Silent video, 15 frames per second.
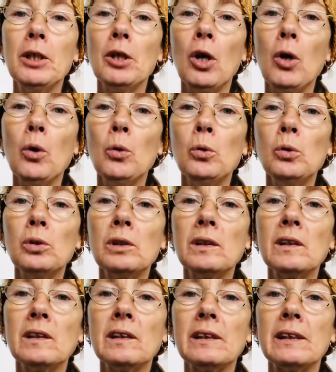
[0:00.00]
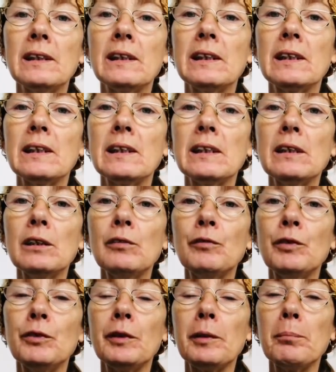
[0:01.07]
gold and silver
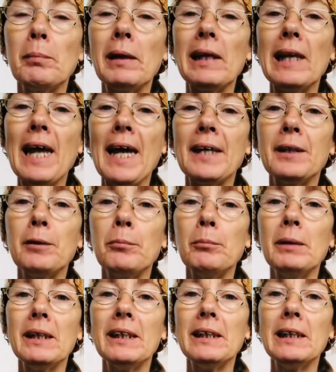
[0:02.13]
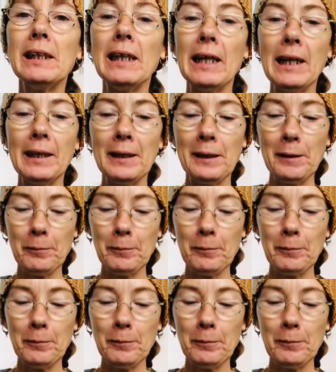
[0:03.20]
and platinum inlay.